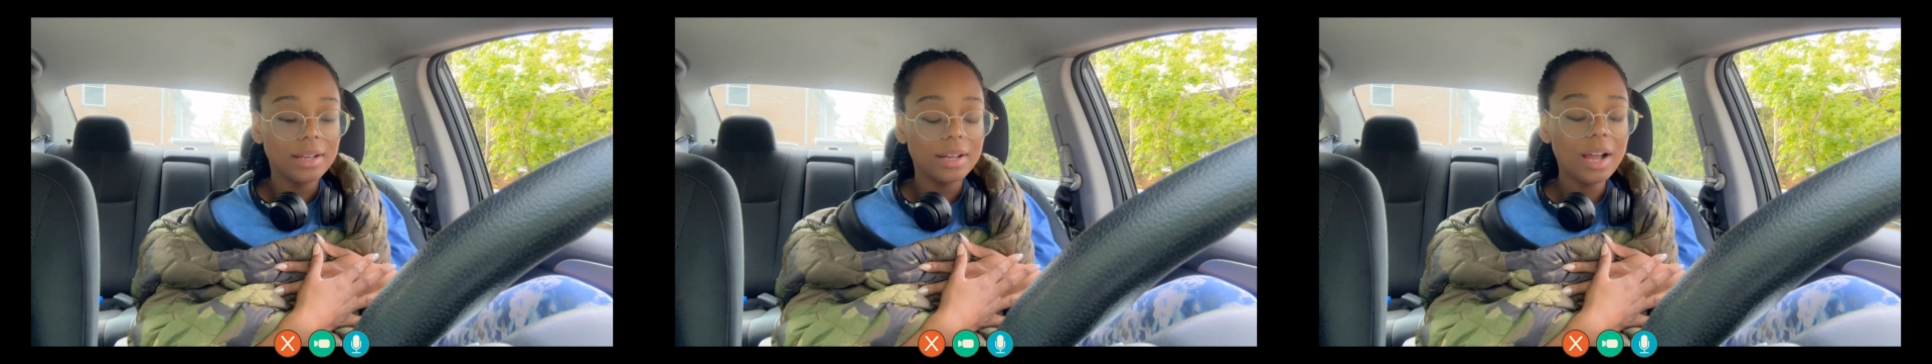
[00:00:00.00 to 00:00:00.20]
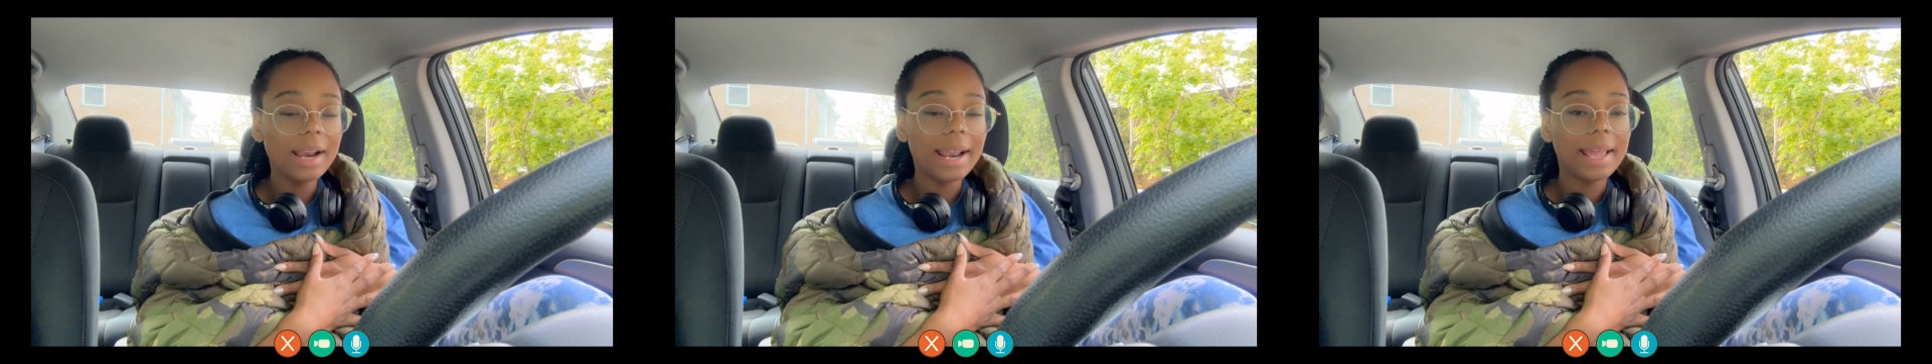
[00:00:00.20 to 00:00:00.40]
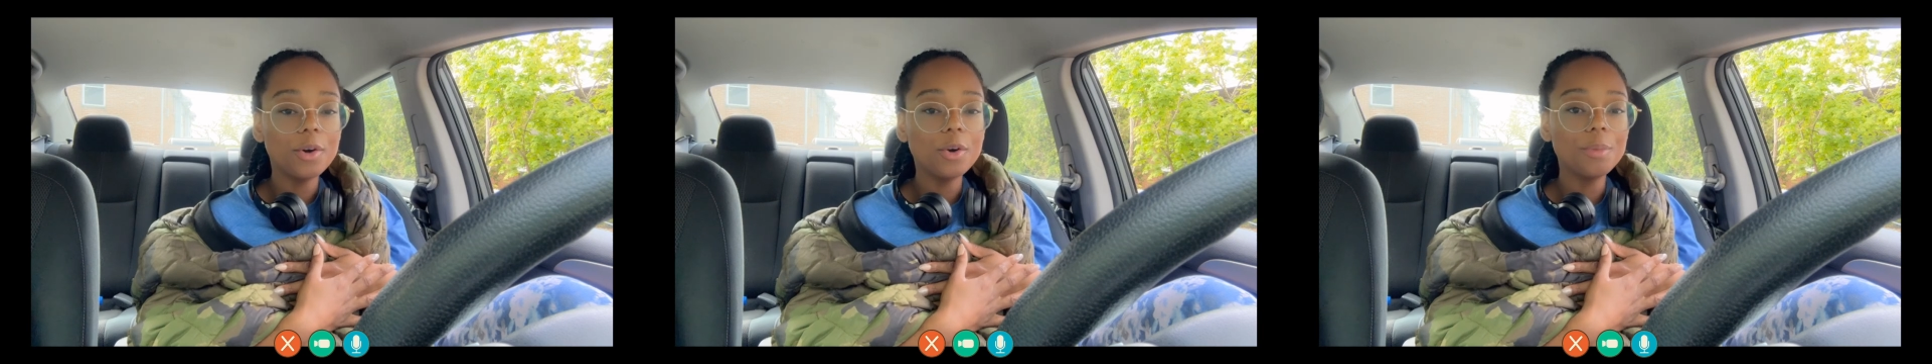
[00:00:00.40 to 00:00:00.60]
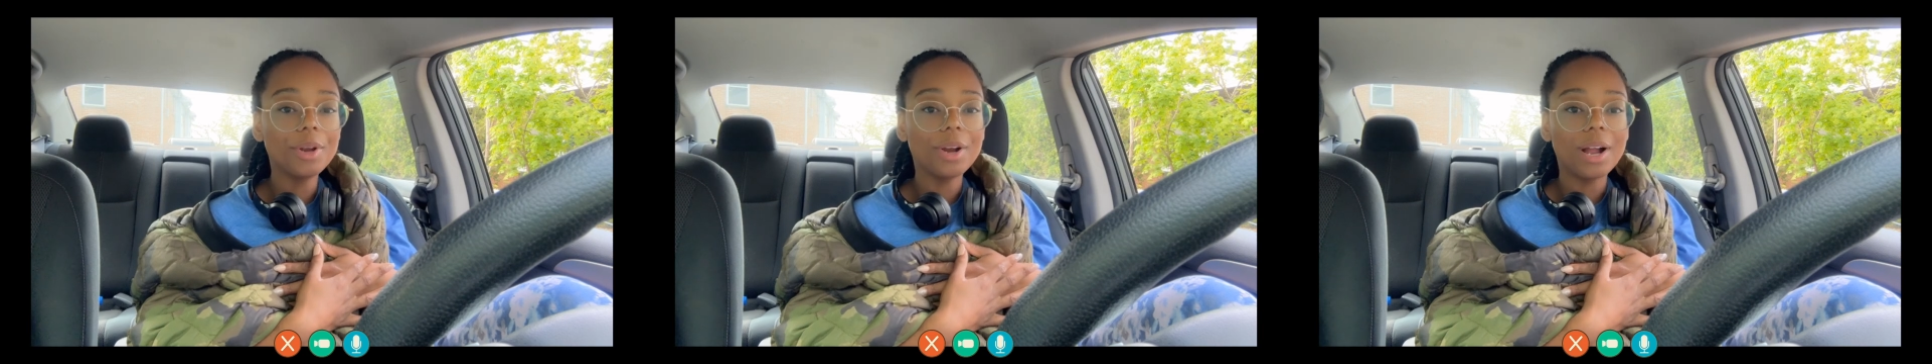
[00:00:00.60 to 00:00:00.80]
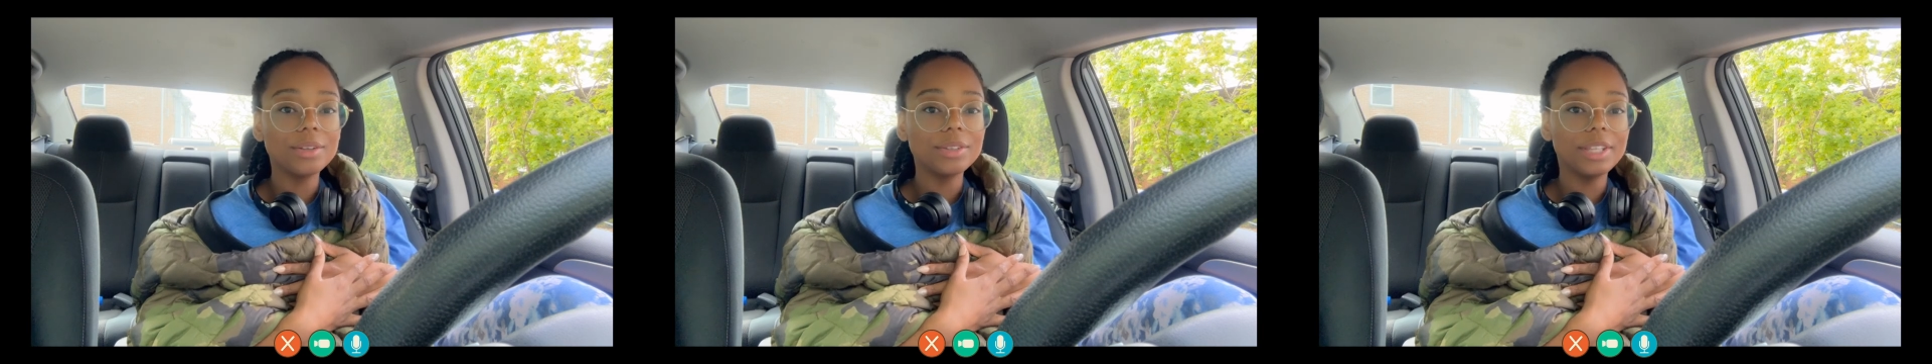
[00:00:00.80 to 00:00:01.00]
God, I hope
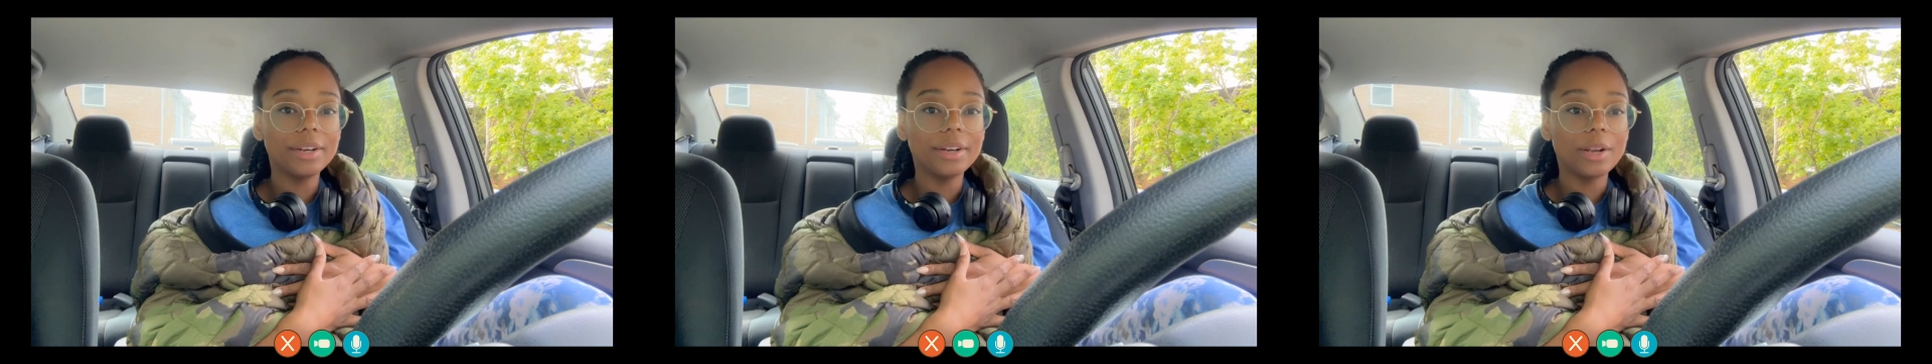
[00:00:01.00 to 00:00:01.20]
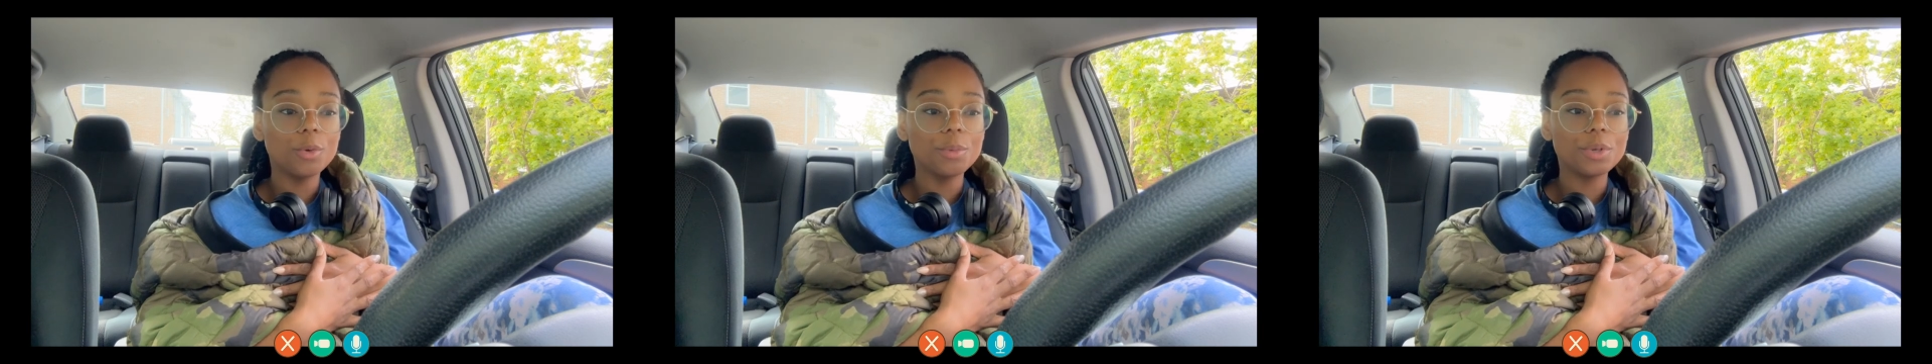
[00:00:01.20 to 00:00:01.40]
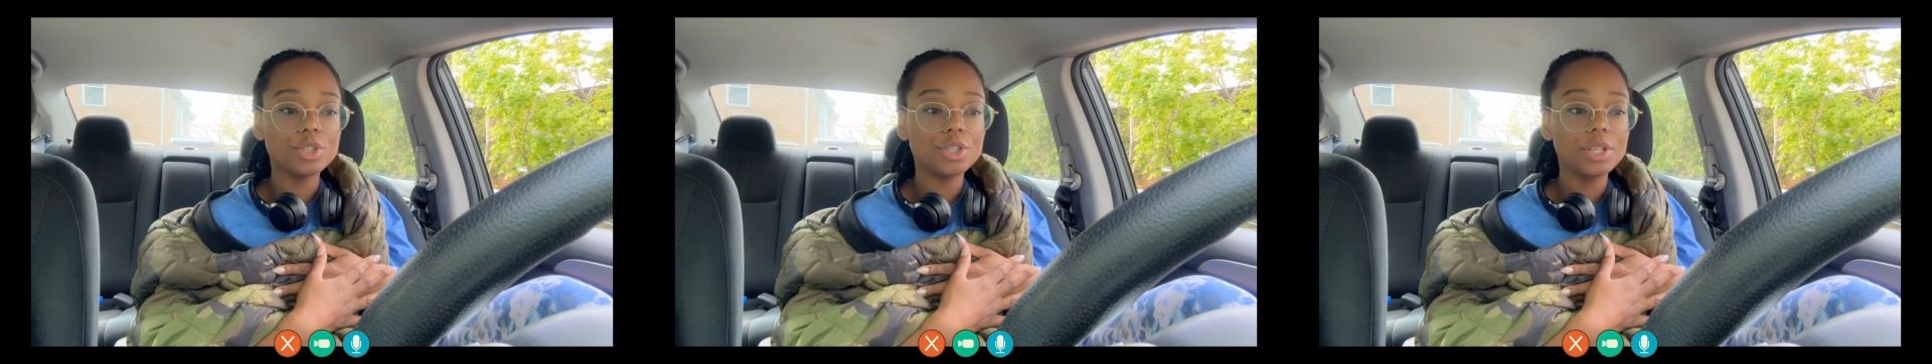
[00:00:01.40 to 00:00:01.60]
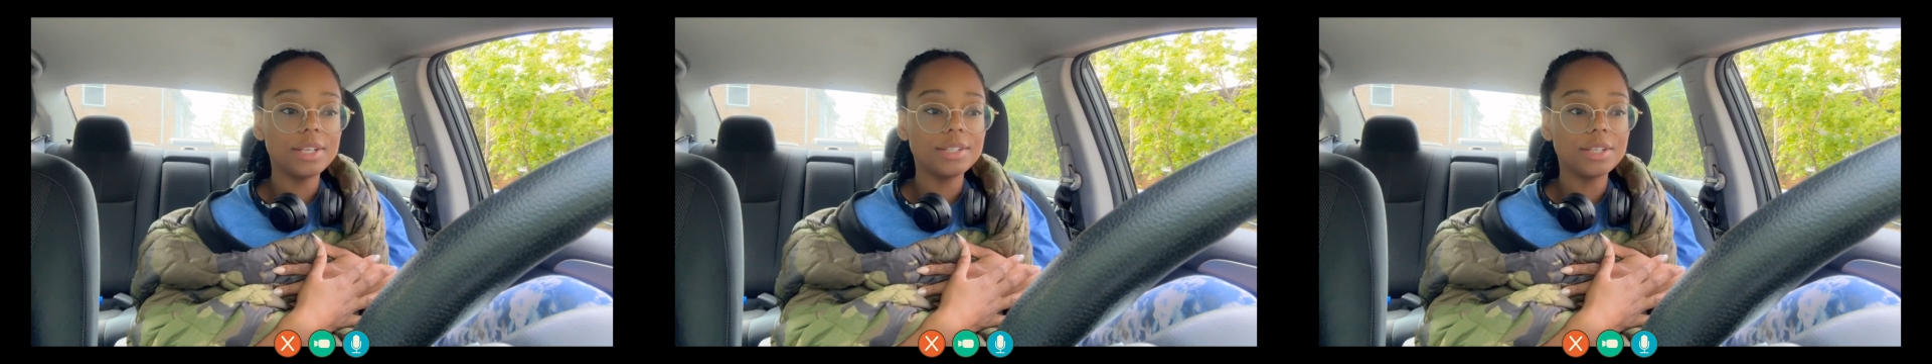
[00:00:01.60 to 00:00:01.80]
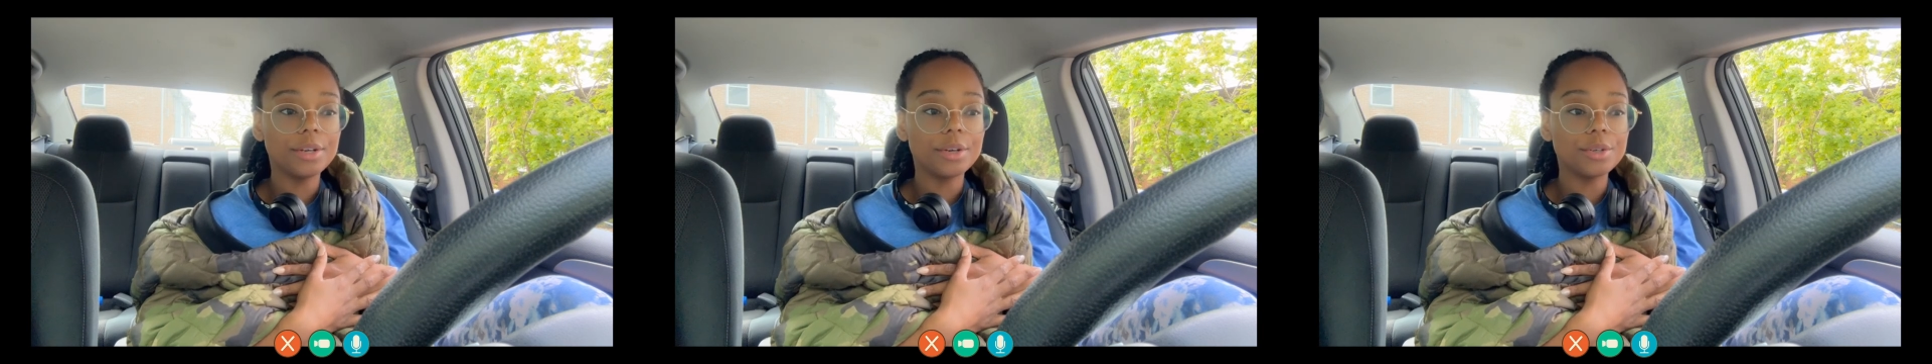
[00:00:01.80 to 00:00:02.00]
you're out there and I hope you're
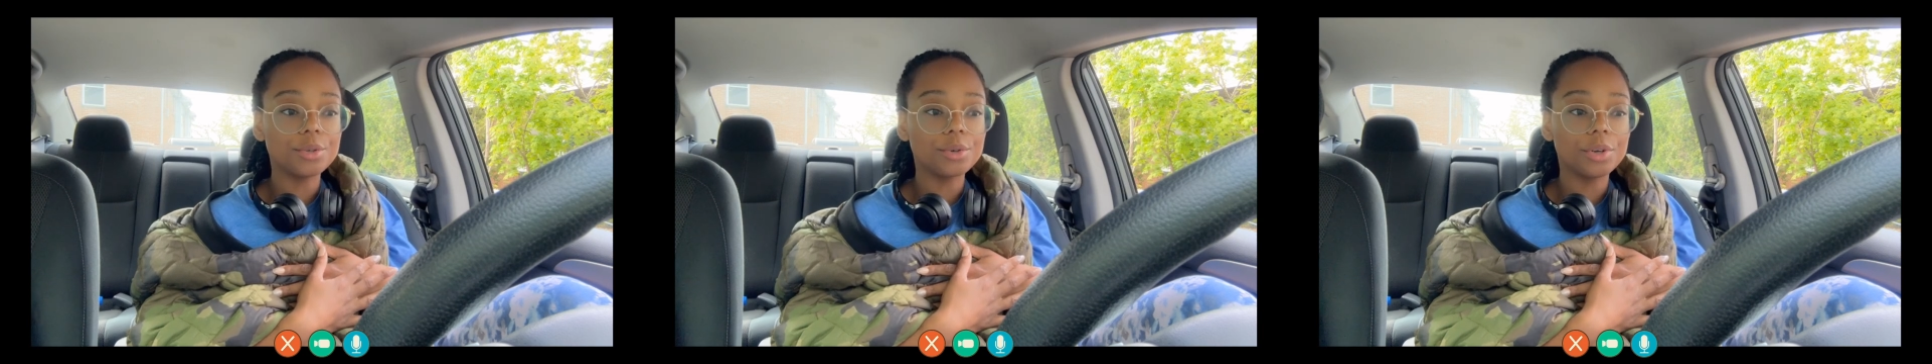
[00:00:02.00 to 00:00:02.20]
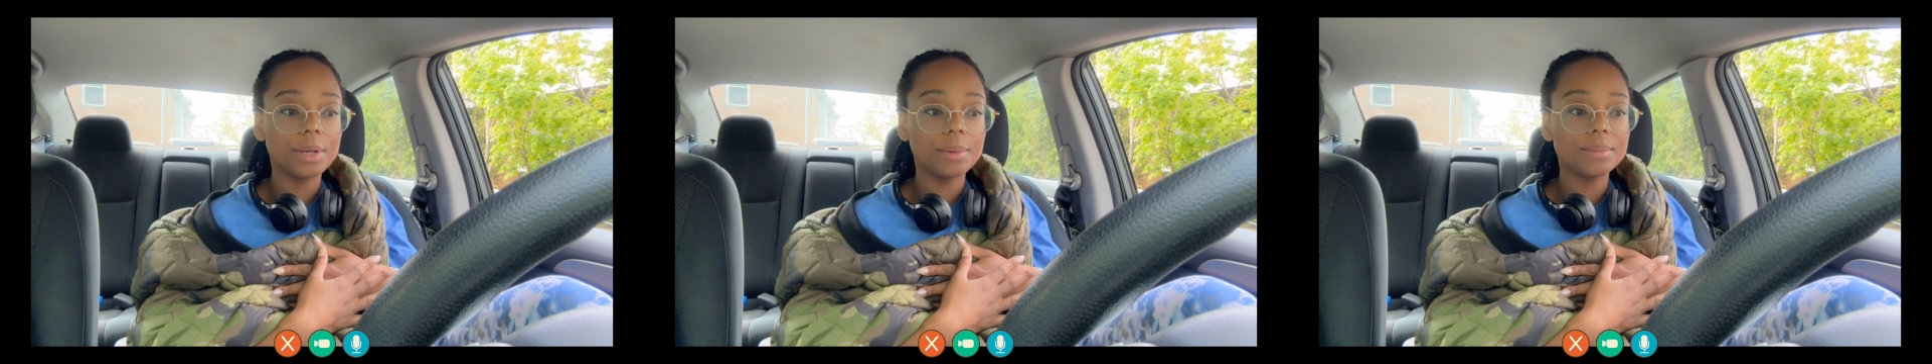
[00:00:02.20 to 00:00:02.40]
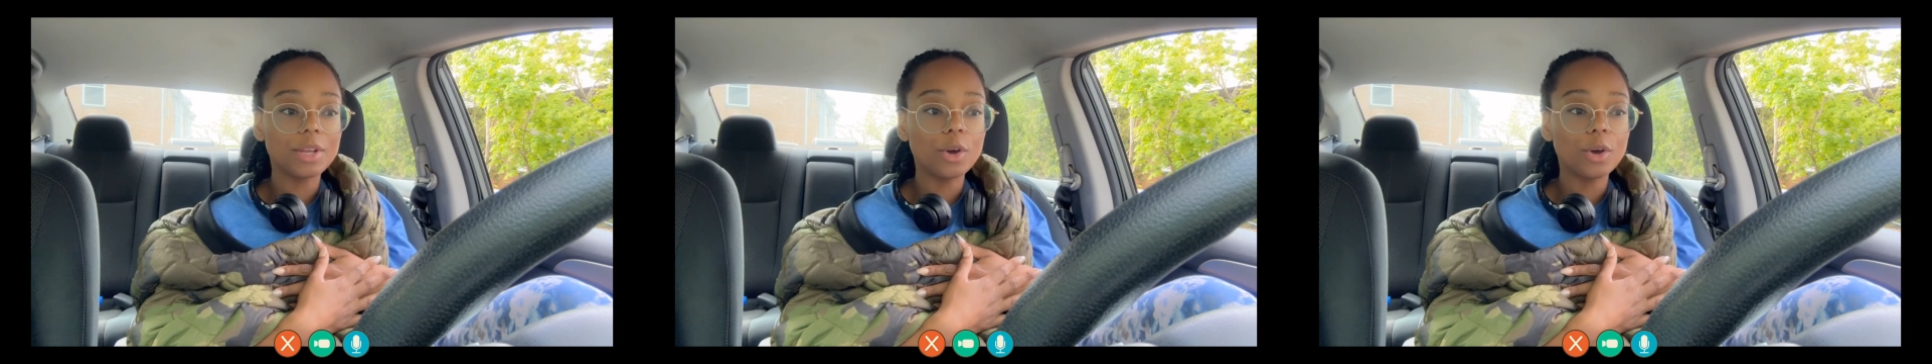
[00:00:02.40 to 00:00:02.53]
chasing your dreams.